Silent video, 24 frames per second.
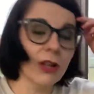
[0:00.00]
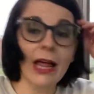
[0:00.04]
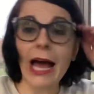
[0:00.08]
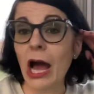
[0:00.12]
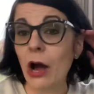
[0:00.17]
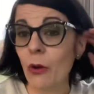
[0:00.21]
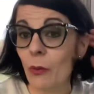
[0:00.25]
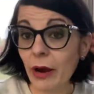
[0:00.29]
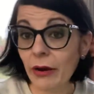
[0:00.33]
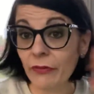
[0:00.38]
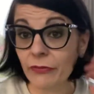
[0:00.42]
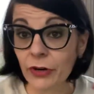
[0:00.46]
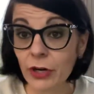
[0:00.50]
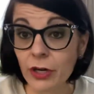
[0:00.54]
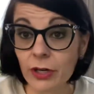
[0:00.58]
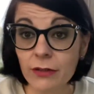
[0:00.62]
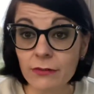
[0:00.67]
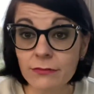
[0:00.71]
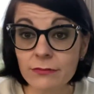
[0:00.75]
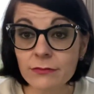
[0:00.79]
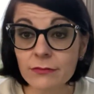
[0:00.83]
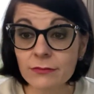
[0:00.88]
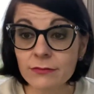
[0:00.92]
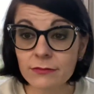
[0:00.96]

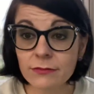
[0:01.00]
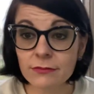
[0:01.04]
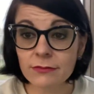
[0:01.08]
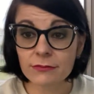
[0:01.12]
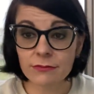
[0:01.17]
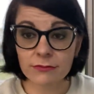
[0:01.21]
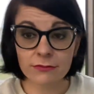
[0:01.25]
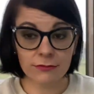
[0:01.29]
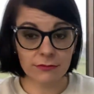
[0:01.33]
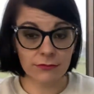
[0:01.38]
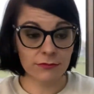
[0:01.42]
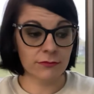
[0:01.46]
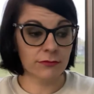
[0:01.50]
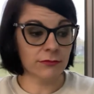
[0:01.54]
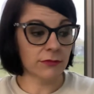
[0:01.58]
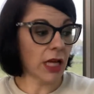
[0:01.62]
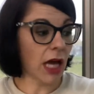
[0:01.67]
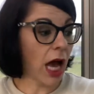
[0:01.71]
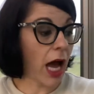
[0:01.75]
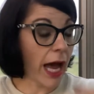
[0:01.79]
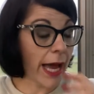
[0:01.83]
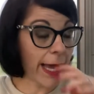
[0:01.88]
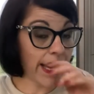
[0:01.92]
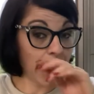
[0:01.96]
However,
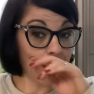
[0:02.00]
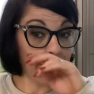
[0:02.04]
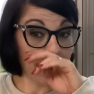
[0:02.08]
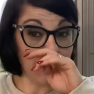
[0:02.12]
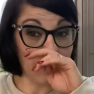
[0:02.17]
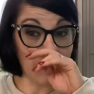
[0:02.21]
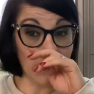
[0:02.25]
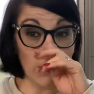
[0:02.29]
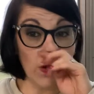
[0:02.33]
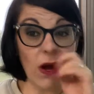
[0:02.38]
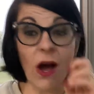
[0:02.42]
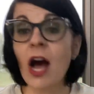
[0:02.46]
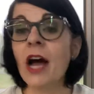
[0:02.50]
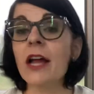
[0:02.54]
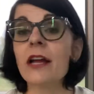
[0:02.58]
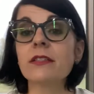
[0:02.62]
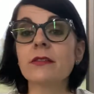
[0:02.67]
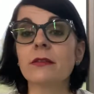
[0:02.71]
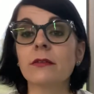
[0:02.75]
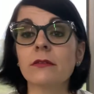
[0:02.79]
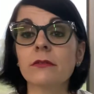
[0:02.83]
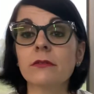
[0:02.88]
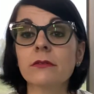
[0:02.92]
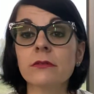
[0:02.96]
I am
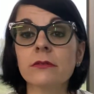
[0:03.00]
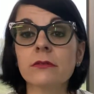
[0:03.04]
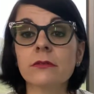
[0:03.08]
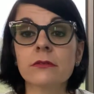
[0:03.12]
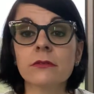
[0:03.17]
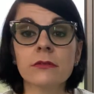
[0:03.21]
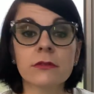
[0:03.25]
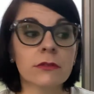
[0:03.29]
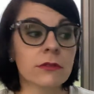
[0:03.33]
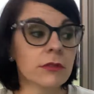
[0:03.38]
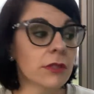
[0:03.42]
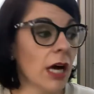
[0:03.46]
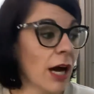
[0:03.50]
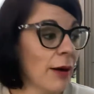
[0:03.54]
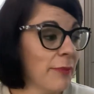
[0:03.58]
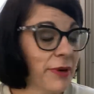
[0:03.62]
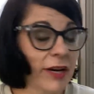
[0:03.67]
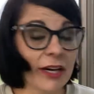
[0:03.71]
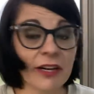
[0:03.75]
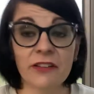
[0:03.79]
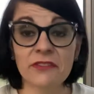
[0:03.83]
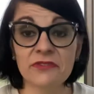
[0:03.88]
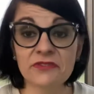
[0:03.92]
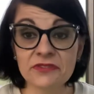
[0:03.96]
not
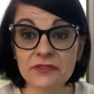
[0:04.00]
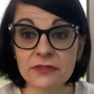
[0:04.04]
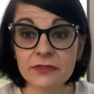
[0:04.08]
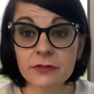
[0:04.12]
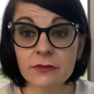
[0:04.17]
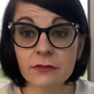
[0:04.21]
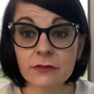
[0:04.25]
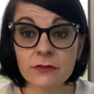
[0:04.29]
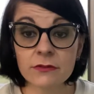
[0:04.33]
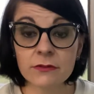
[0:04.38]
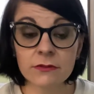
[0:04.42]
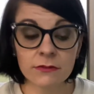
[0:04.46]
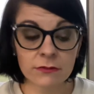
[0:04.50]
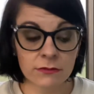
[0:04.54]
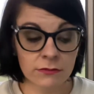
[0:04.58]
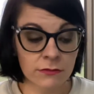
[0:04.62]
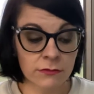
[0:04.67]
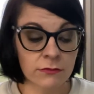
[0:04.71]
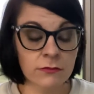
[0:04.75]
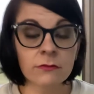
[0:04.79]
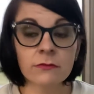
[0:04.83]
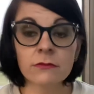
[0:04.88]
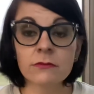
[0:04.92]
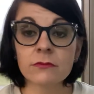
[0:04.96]
above
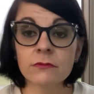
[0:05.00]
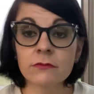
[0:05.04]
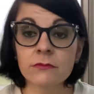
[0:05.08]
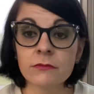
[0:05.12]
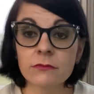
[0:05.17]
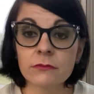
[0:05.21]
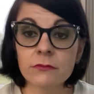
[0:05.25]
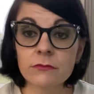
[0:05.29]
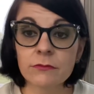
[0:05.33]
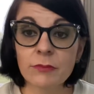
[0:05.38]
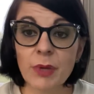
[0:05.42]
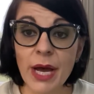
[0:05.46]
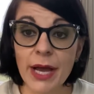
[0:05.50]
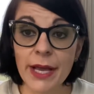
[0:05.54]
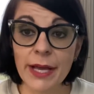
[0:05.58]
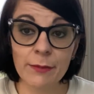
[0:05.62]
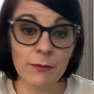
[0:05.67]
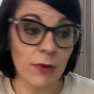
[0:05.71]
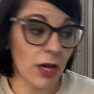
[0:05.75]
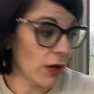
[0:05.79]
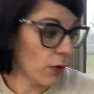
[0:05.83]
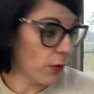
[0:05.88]
buying my